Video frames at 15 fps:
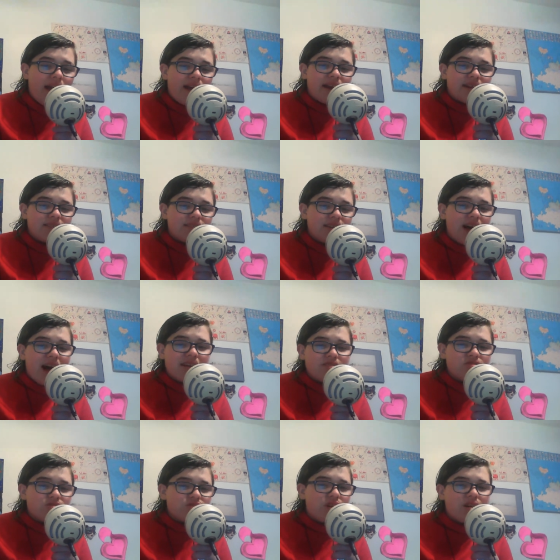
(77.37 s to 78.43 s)
It
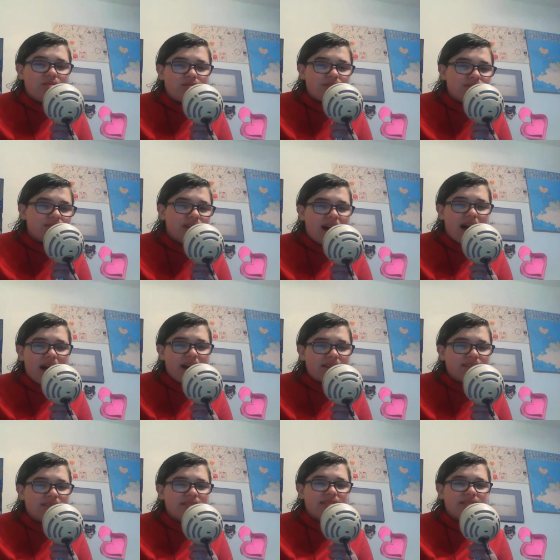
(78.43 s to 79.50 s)
doesn't show signs
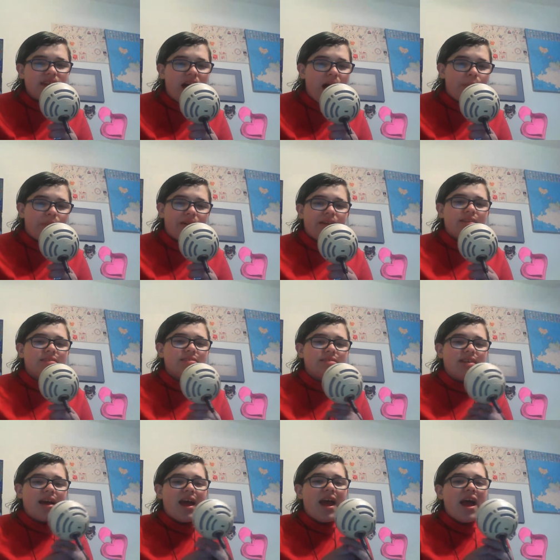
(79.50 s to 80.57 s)
of
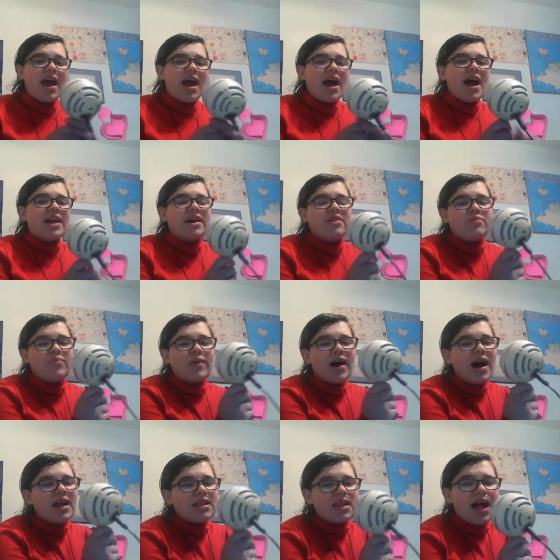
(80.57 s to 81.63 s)
stopping, and I've
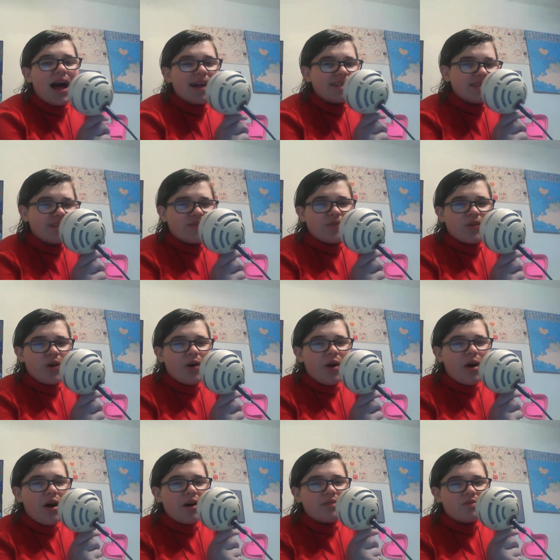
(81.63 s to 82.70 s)
brought lots of
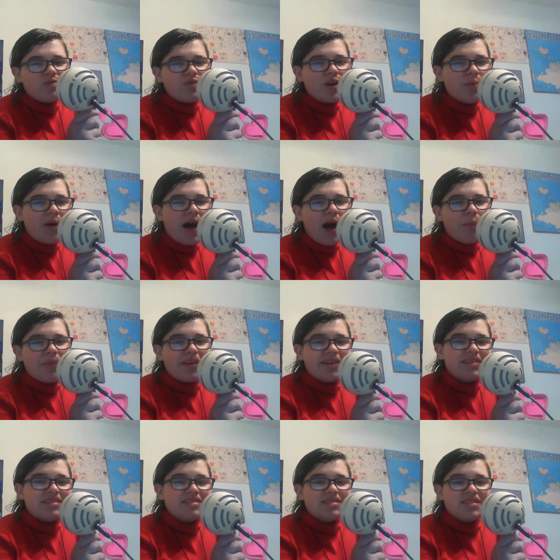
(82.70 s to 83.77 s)
corn for
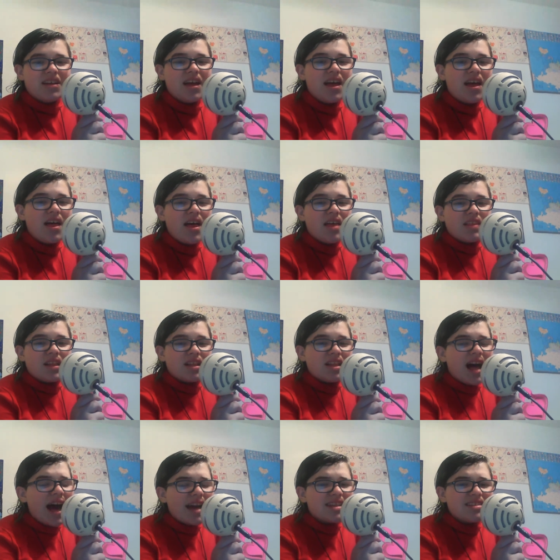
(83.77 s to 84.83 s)
popping. The
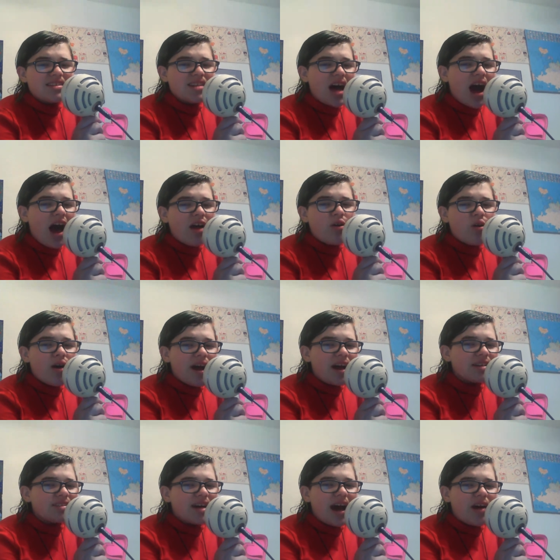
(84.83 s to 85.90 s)
lights are way
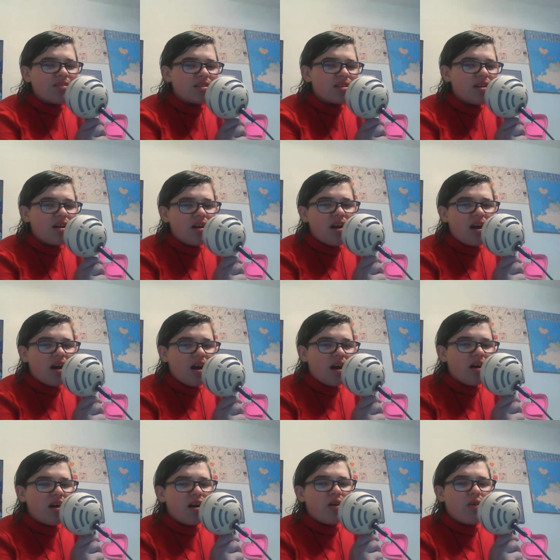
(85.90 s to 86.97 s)
down
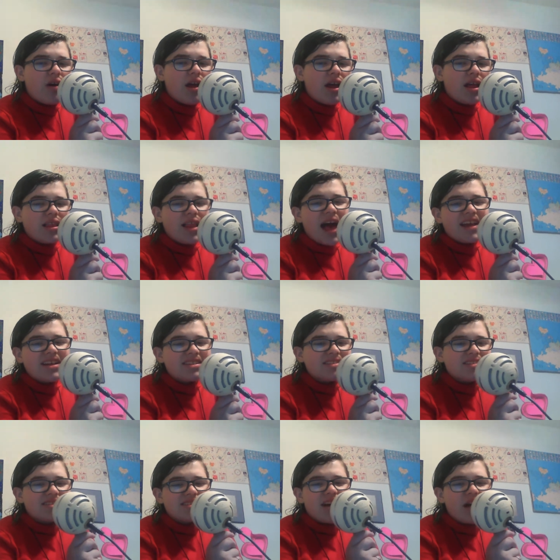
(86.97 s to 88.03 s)
low. Let it
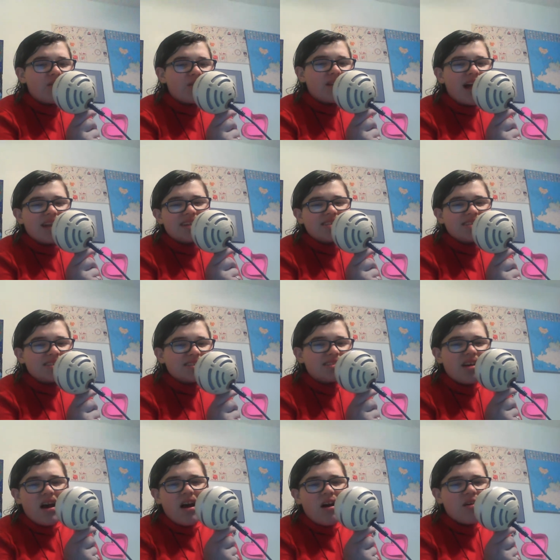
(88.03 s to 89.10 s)
snow, let it
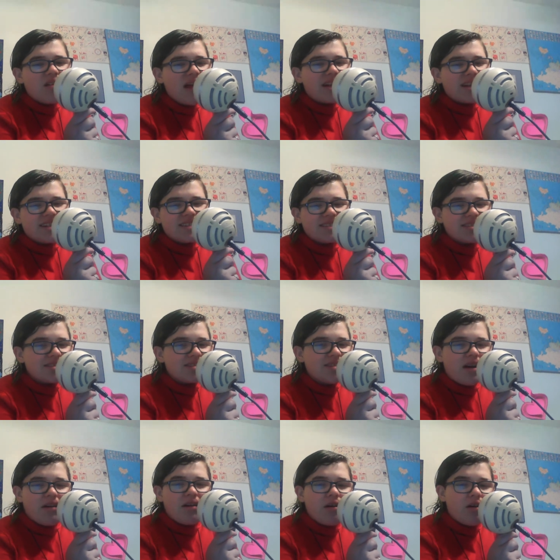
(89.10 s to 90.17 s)
snow, let it
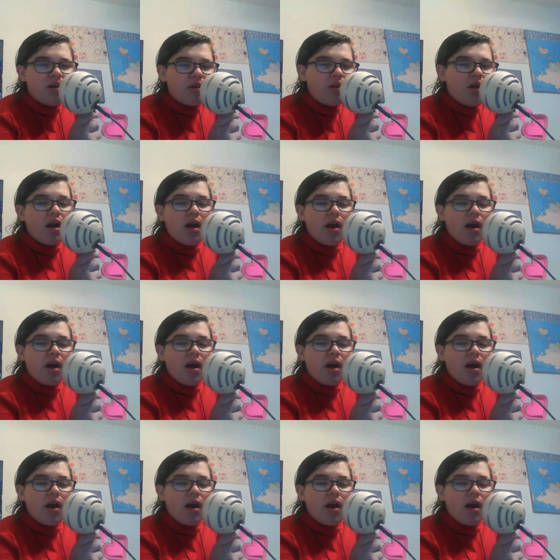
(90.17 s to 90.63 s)
snow.